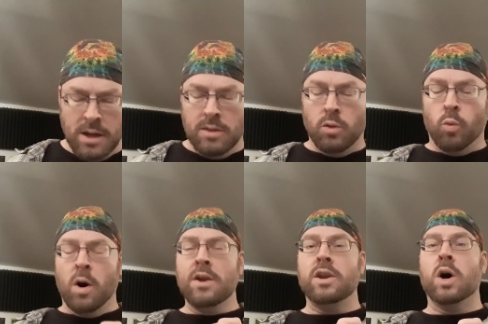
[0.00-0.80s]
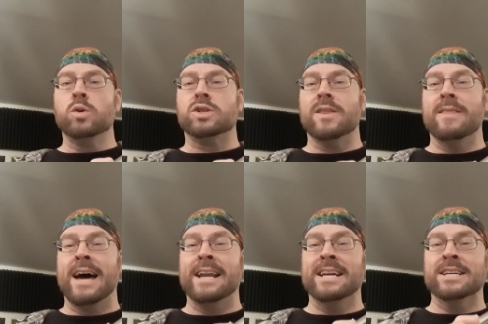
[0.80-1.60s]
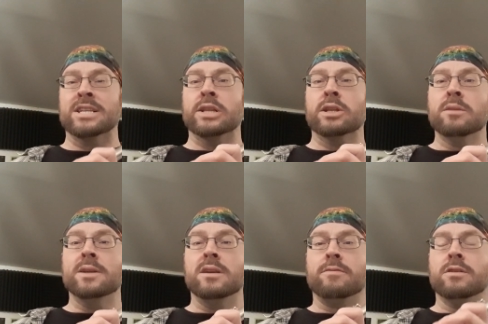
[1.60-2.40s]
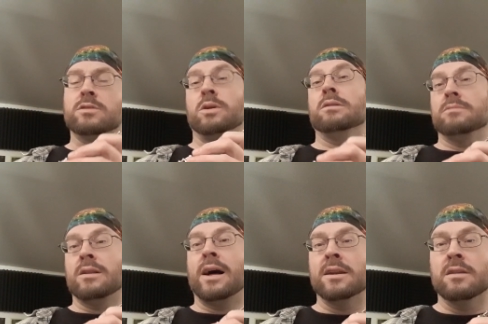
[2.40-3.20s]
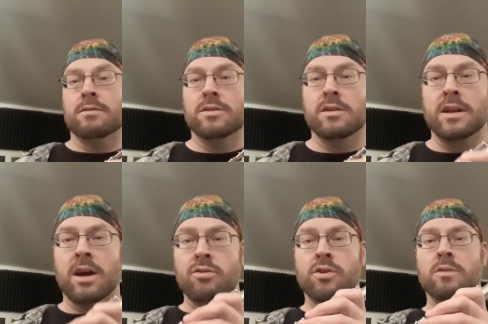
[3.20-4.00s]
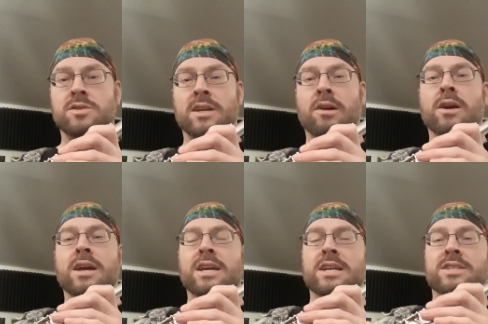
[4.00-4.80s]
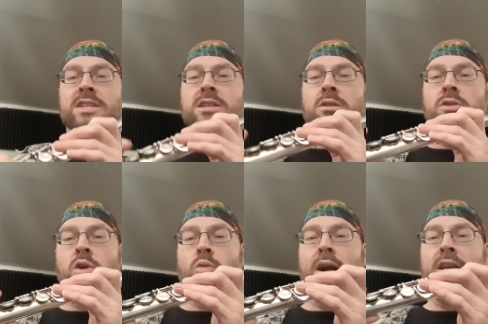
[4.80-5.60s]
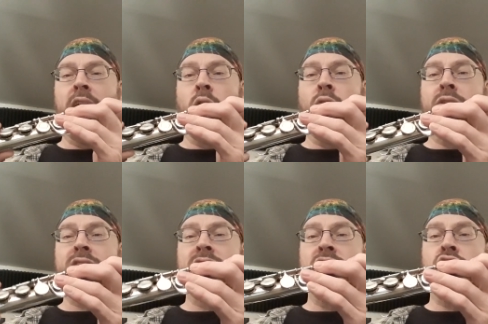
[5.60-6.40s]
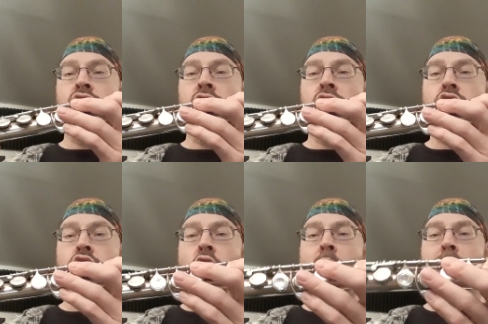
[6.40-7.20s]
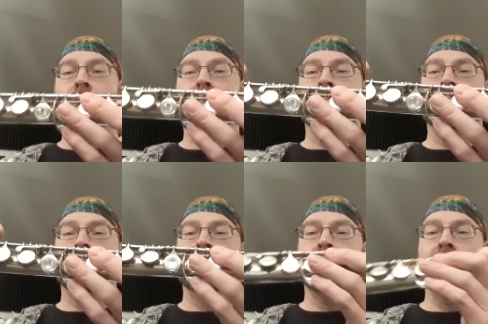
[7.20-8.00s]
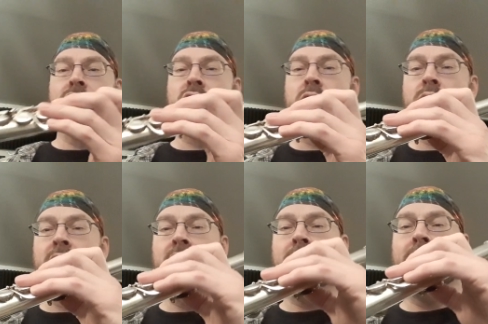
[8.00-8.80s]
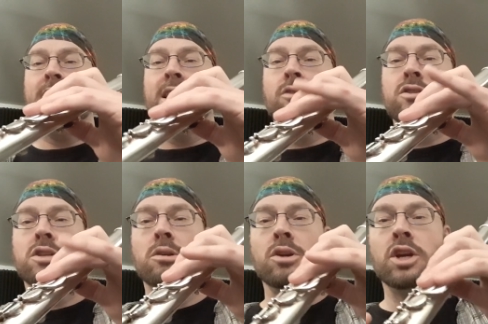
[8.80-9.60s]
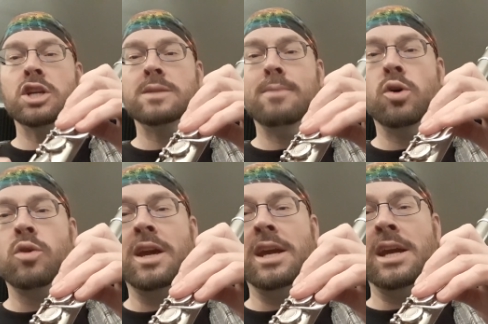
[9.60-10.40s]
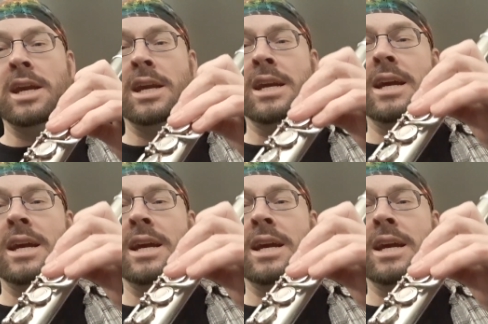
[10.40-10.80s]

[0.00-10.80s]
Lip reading: The one note that is a little bit different, well, a lot different than the other notes there, is this little note right here. This is a G sharp. This little key right here, this little gizmo key.